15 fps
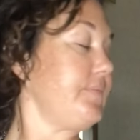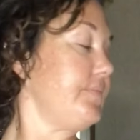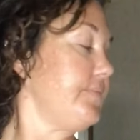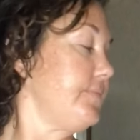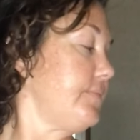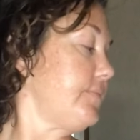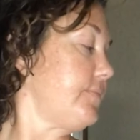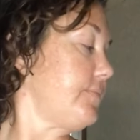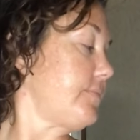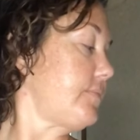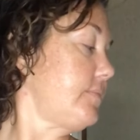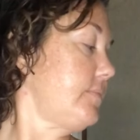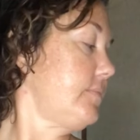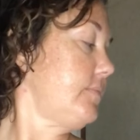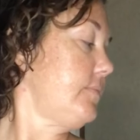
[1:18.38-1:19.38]

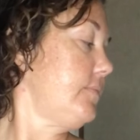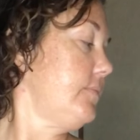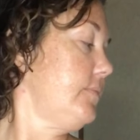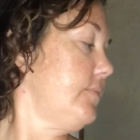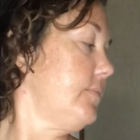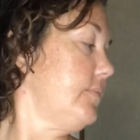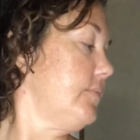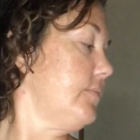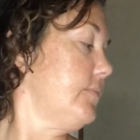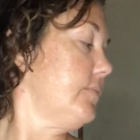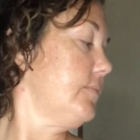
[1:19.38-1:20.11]
Nobody speaks.